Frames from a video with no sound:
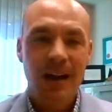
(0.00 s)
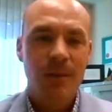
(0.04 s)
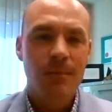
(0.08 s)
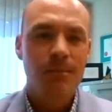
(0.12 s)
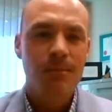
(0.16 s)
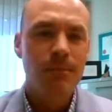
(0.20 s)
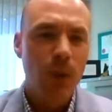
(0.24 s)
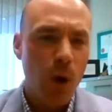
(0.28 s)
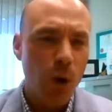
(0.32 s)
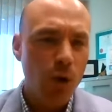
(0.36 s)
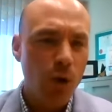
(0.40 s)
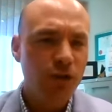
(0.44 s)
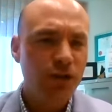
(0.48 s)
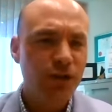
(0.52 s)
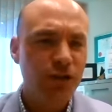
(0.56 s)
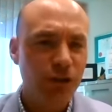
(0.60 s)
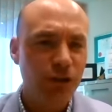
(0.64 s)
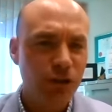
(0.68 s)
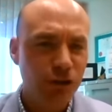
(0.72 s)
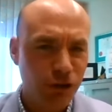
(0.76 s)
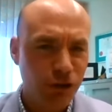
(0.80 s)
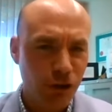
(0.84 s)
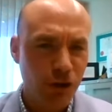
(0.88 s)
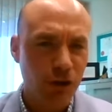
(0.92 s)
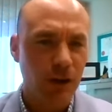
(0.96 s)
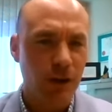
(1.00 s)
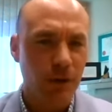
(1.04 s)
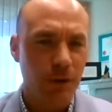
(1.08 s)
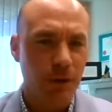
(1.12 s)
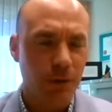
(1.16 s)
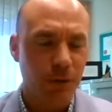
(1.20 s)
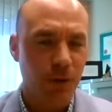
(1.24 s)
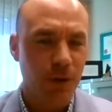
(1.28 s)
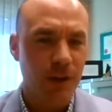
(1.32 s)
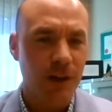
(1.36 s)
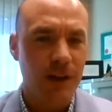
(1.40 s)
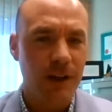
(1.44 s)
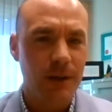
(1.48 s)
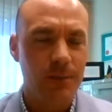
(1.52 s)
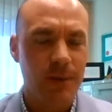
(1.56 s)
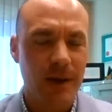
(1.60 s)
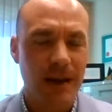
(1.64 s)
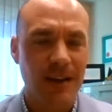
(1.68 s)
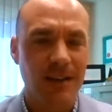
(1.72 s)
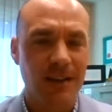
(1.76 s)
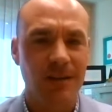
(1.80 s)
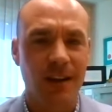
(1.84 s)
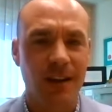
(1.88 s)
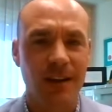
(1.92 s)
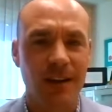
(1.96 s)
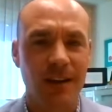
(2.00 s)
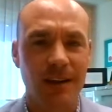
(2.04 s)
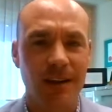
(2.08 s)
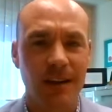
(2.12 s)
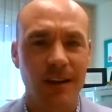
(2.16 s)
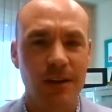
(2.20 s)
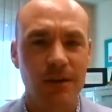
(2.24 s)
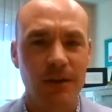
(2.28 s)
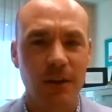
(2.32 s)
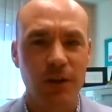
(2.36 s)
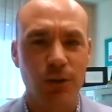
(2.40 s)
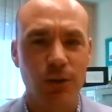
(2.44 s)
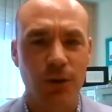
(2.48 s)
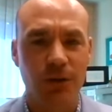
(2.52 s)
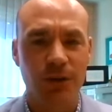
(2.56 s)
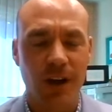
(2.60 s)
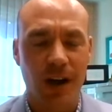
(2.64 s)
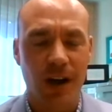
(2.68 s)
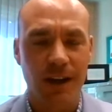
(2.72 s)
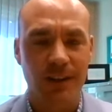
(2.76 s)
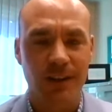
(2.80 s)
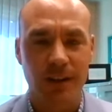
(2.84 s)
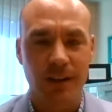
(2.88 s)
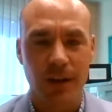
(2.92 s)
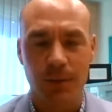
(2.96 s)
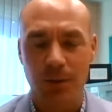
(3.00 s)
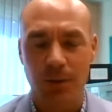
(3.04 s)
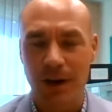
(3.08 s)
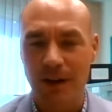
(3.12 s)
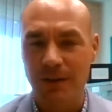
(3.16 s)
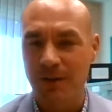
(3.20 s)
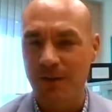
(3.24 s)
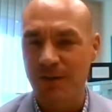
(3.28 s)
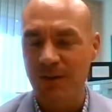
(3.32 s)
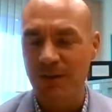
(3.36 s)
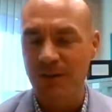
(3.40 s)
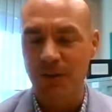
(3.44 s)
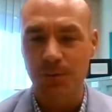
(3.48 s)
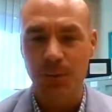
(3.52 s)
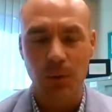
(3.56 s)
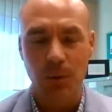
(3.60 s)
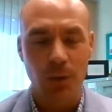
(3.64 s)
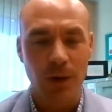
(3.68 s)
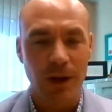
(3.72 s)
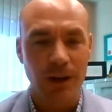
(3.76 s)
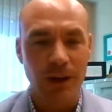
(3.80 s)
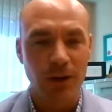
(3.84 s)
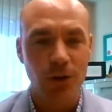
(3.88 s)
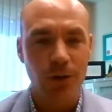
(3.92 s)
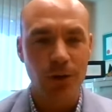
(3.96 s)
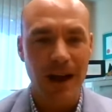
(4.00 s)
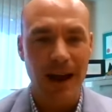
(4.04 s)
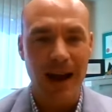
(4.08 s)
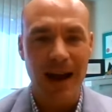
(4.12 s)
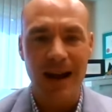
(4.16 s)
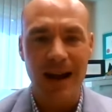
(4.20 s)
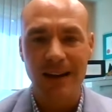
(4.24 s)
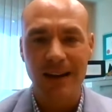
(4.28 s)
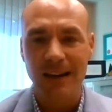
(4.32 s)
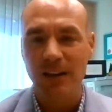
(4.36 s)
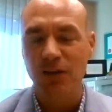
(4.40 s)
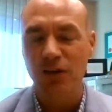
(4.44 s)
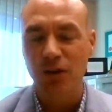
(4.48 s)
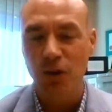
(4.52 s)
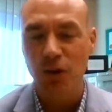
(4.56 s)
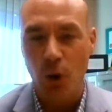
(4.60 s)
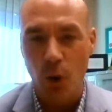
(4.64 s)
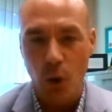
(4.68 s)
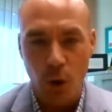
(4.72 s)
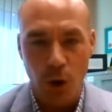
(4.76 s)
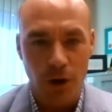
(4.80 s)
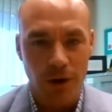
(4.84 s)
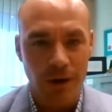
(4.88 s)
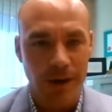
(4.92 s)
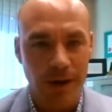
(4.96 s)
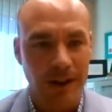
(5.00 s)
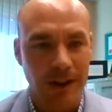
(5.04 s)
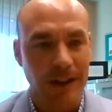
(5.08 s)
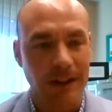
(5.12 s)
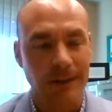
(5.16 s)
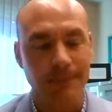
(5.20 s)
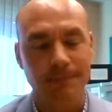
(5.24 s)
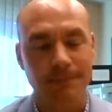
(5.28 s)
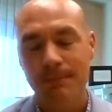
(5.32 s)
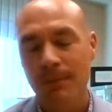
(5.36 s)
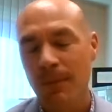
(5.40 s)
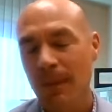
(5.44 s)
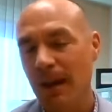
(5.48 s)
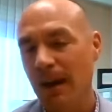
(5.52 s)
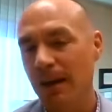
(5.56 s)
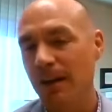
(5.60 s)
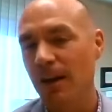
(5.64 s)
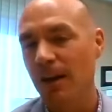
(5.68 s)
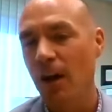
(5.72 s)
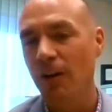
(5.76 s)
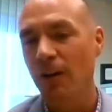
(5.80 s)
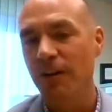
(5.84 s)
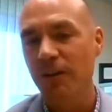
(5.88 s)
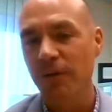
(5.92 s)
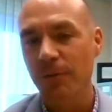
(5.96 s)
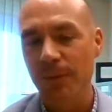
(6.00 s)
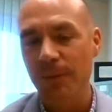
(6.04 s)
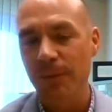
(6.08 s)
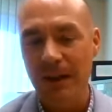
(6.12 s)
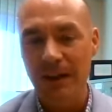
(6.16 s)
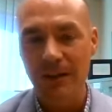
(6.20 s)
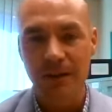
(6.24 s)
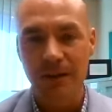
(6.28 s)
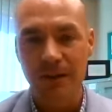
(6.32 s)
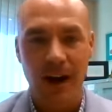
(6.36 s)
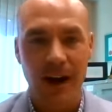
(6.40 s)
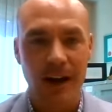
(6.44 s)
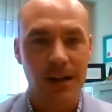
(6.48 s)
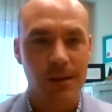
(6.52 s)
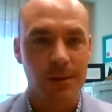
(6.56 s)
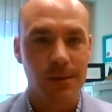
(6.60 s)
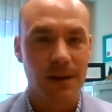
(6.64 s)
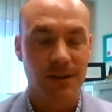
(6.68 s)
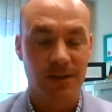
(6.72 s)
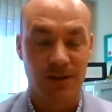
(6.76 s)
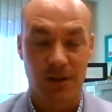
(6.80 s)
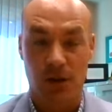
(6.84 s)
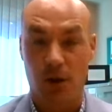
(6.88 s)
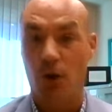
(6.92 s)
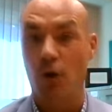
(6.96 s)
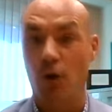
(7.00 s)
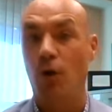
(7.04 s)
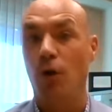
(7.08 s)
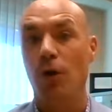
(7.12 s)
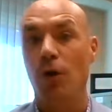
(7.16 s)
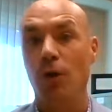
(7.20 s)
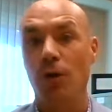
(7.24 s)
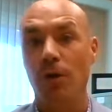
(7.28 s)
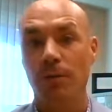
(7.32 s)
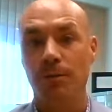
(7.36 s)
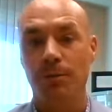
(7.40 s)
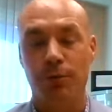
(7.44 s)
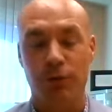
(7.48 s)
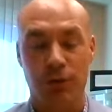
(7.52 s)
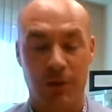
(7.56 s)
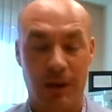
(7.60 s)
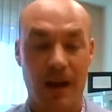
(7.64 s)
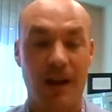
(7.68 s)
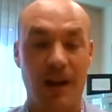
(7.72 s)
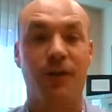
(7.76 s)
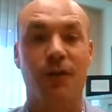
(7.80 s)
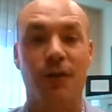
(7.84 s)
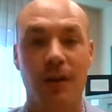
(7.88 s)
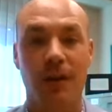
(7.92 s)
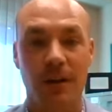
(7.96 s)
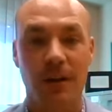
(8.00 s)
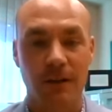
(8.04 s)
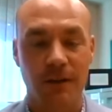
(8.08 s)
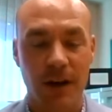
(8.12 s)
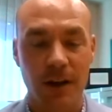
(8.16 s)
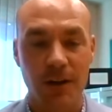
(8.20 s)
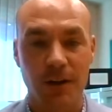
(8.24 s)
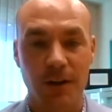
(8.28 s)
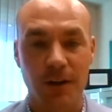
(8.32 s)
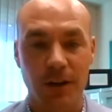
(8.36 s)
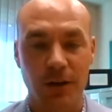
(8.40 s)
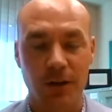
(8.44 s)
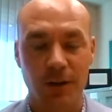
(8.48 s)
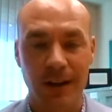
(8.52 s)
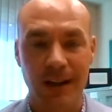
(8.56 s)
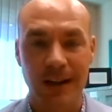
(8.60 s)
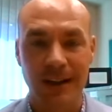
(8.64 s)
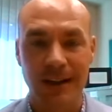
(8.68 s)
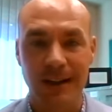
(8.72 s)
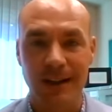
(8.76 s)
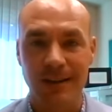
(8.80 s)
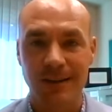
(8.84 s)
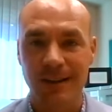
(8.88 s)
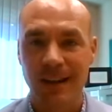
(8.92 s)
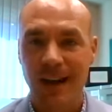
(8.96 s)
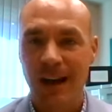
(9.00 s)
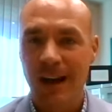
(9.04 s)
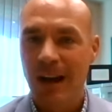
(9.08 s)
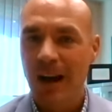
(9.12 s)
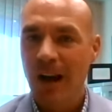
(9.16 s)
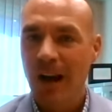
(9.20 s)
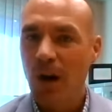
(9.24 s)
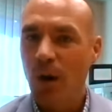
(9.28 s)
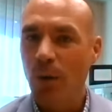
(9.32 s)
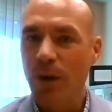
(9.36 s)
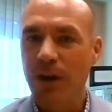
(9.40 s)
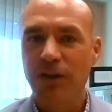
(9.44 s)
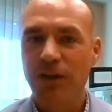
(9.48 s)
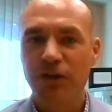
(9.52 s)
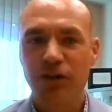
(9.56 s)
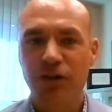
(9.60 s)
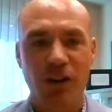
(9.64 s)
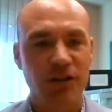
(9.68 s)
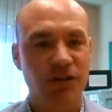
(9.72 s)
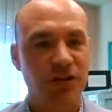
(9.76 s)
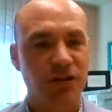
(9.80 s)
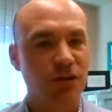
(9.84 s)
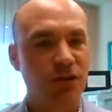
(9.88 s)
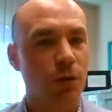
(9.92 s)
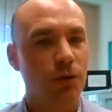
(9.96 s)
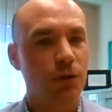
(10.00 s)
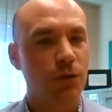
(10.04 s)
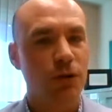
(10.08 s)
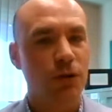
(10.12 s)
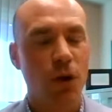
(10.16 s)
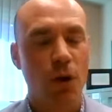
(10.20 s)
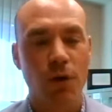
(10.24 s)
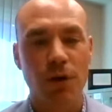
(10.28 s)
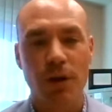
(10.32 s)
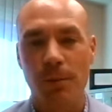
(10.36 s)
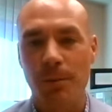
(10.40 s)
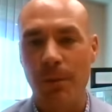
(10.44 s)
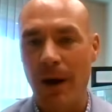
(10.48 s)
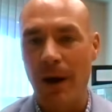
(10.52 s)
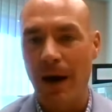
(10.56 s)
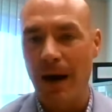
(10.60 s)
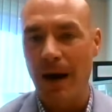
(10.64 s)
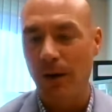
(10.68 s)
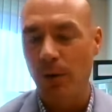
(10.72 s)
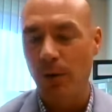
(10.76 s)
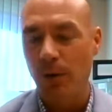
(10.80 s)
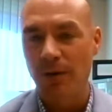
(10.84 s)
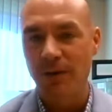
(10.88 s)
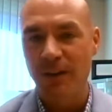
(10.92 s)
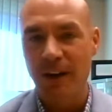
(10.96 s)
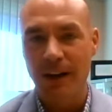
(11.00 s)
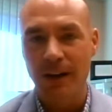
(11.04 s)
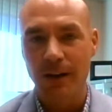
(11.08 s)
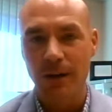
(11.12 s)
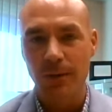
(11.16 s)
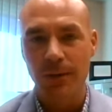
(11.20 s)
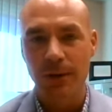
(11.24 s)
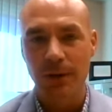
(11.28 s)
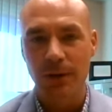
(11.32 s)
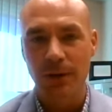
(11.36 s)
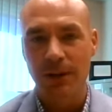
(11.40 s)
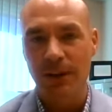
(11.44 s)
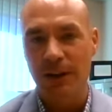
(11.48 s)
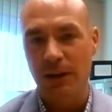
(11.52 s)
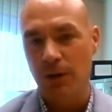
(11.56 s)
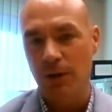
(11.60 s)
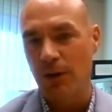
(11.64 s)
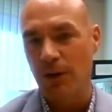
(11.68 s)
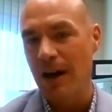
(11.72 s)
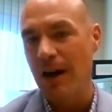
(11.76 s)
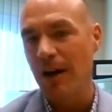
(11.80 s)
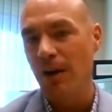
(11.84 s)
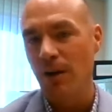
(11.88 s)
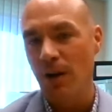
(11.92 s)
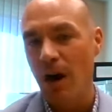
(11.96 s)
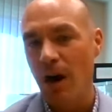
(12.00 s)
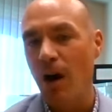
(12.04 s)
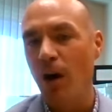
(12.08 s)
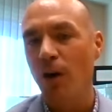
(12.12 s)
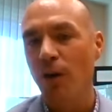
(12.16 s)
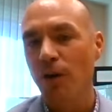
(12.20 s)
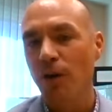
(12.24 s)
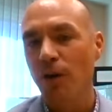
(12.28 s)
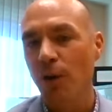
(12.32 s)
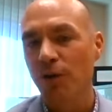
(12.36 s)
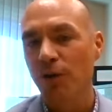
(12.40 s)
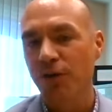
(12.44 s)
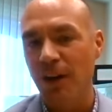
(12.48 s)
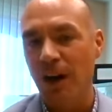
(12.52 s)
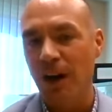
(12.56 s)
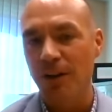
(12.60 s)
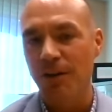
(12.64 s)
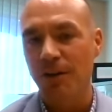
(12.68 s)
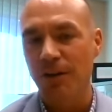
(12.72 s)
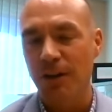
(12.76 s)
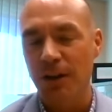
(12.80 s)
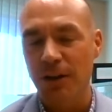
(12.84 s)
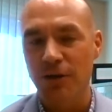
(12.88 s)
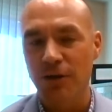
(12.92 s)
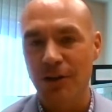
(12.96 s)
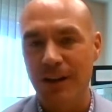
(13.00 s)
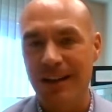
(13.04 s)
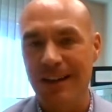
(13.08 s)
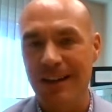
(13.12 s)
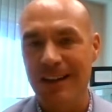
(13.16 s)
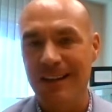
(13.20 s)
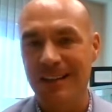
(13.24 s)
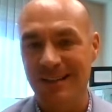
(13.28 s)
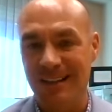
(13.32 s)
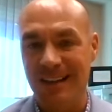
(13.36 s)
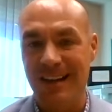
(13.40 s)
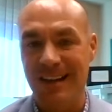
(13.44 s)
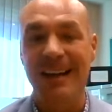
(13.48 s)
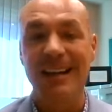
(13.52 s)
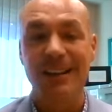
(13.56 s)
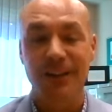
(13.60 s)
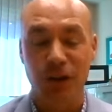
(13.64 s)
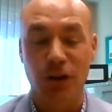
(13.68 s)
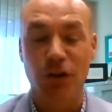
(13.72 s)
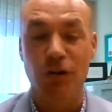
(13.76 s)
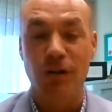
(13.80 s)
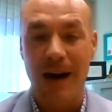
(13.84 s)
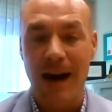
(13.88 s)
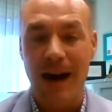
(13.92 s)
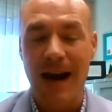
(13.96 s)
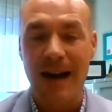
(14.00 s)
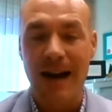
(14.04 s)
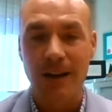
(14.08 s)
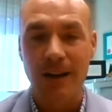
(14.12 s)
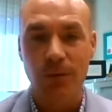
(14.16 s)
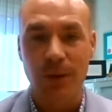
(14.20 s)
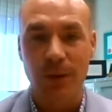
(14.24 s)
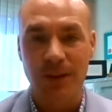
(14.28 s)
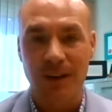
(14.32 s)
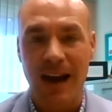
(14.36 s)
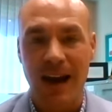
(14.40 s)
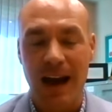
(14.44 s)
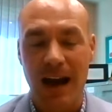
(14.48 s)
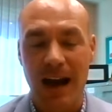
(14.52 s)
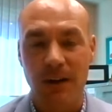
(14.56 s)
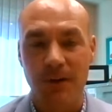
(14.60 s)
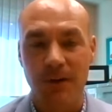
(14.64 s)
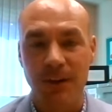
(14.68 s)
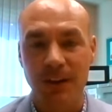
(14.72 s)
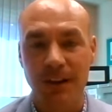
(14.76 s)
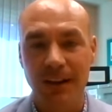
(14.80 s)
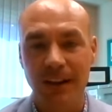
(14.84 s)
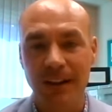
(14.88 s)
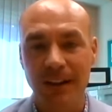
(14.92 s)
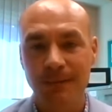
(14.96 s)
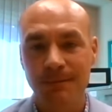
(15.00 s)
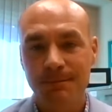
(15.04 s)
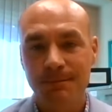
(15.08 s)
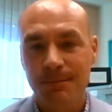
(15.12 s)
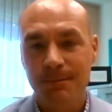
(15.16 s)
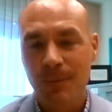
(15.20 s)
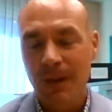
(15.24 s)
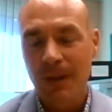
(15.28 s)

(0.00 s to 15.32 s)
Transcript: Most are sugar-free based on individual dietary preferences. But when you add in taurine and all these B vitamins and a whole plethora of other ingredients, we just don't know the bioavailability or how all those other ingredients interact with caffeine.